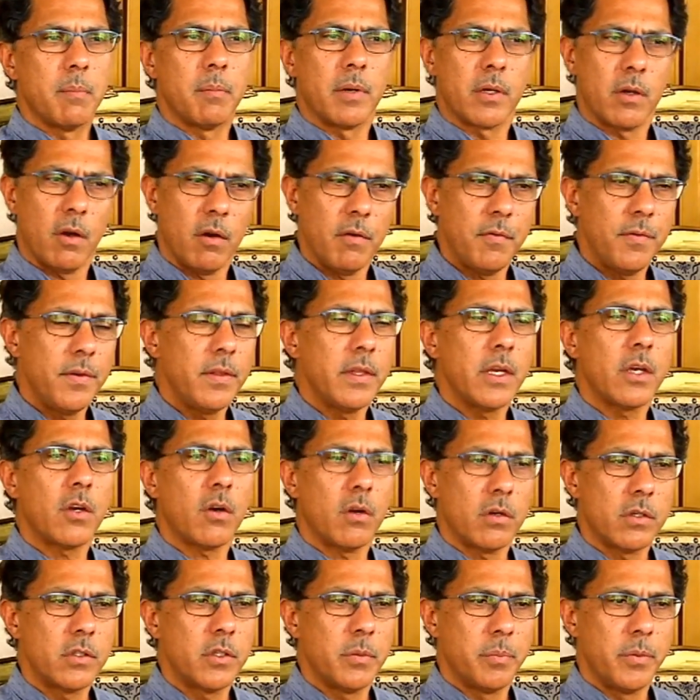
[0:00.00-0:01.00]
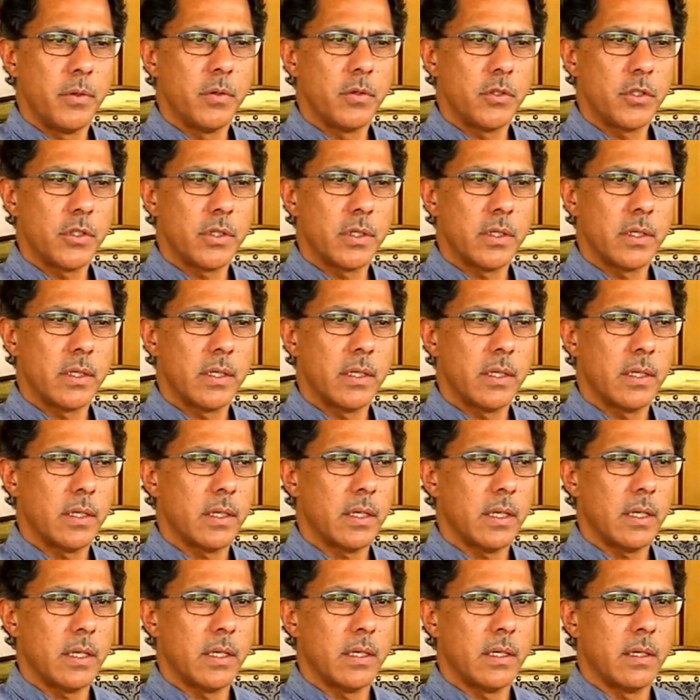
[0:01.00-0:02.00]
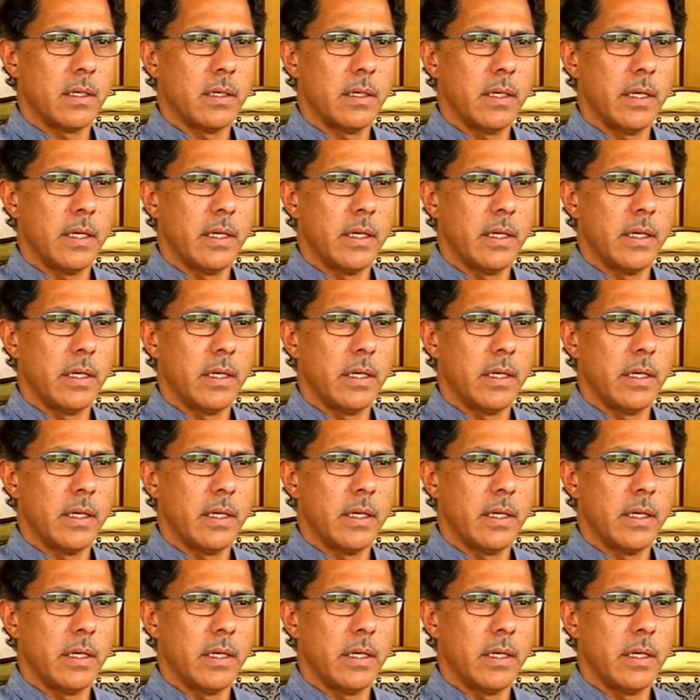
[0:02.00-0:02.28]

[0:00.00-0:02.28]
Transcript: but often the contribution uh,